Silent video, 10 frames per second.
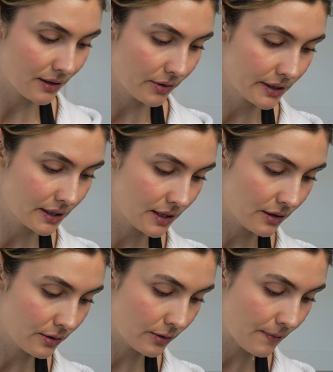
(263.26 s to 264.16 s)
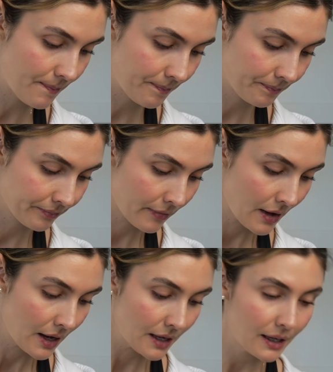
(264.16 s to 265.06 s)
going to,
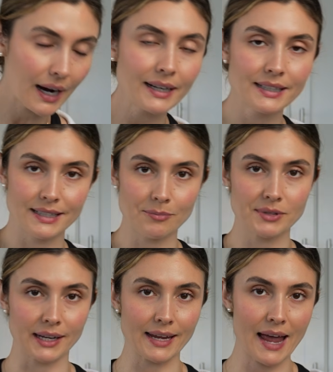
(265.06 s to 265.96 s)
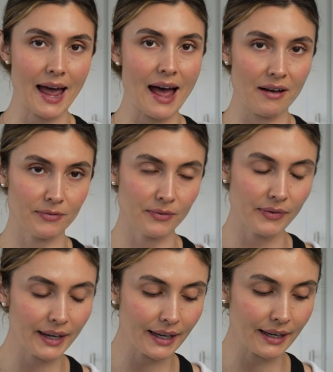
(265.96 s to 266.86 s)
he kind of dipped like half of
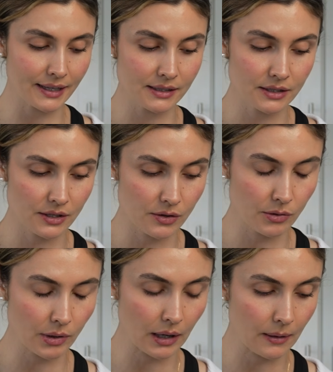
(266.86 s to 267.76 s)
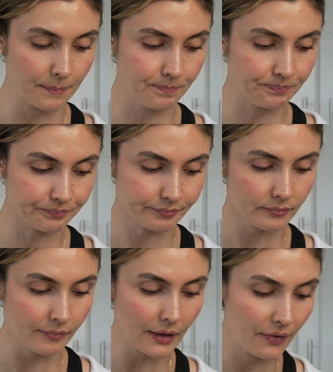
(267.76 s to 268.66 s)
it into
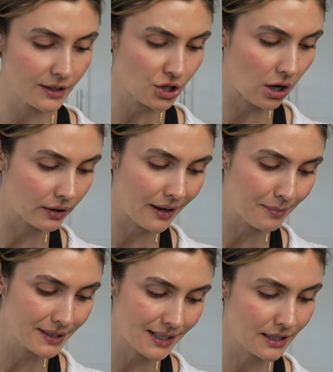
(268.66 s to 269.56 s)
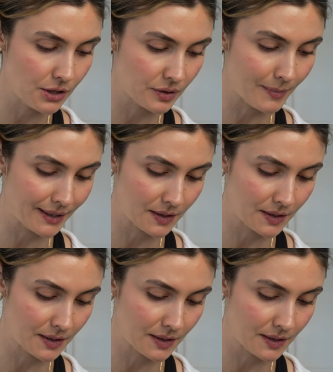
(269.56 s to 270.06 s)
the chocolate. I'm just gonna use my